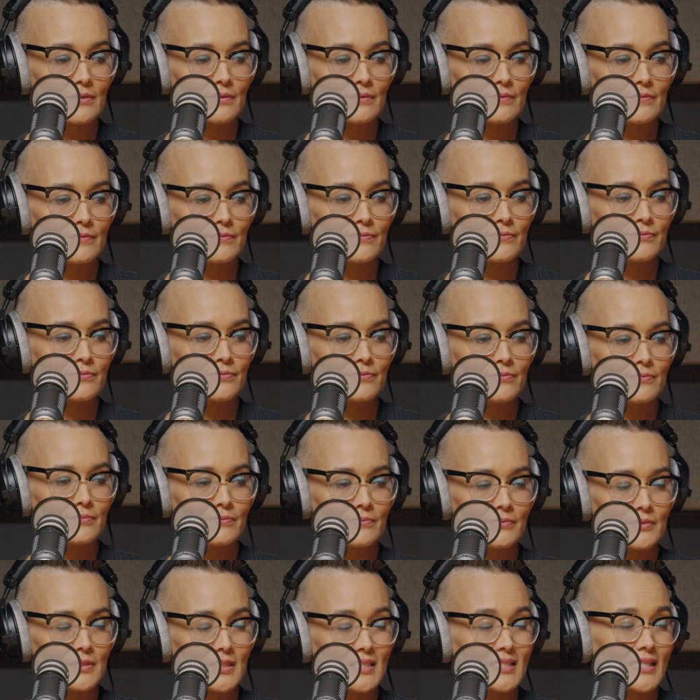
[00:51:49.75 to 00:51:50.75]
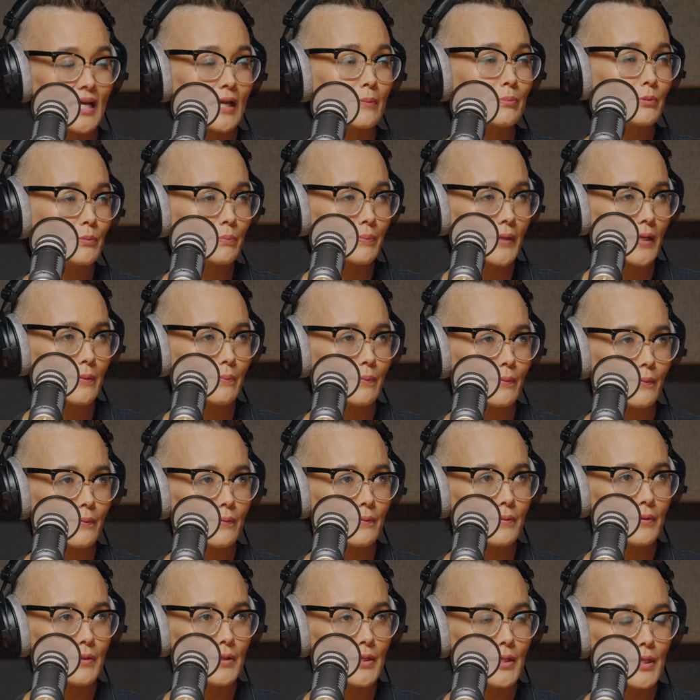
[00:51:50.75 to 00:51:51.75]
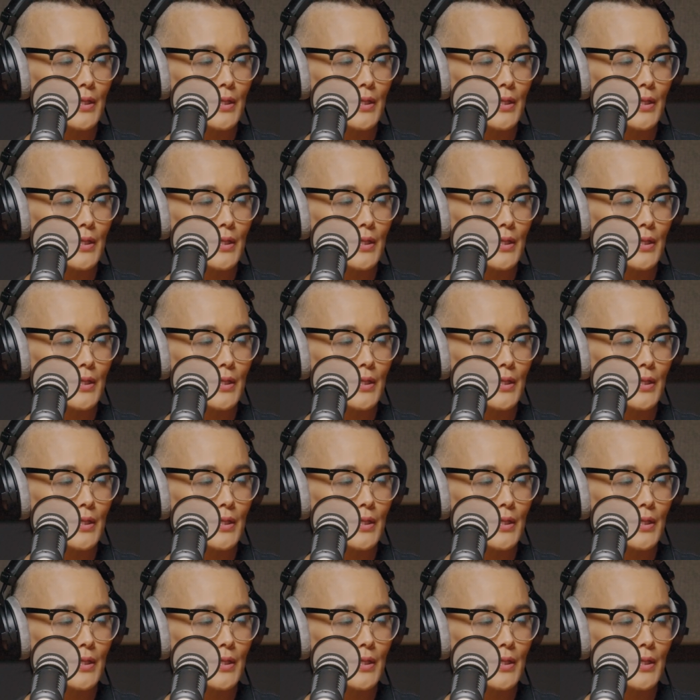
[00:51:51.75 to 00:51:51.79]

of disabled people.